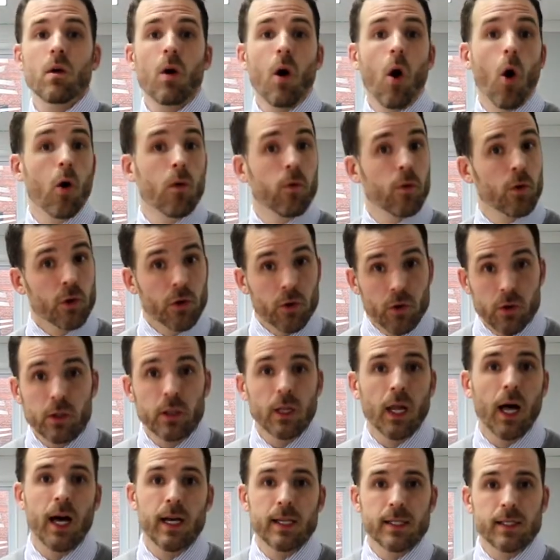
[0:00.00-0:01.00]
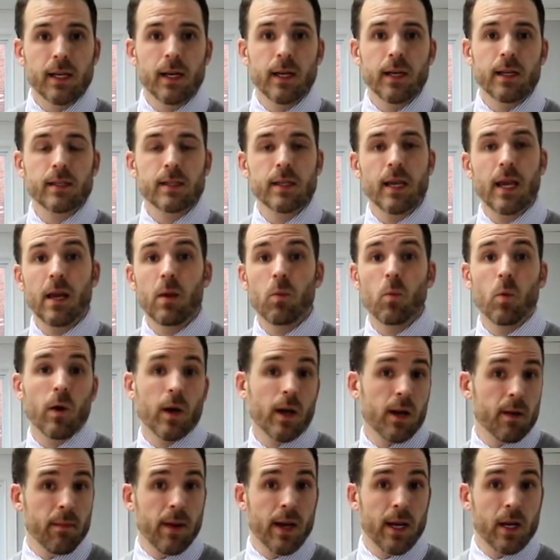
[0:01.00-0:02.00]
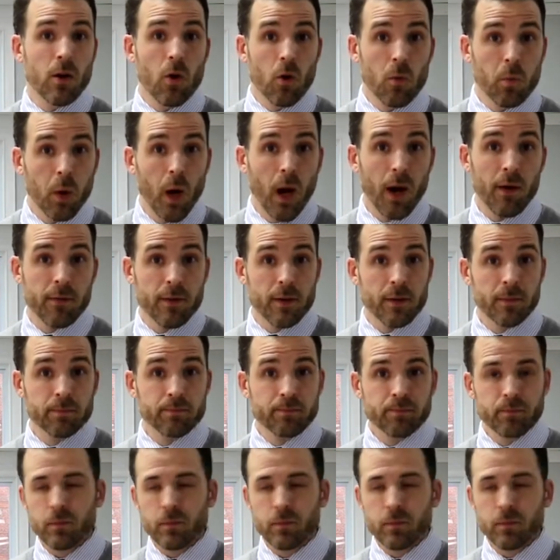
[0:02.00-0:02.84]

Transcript: overutilize us and we're going to make no profit.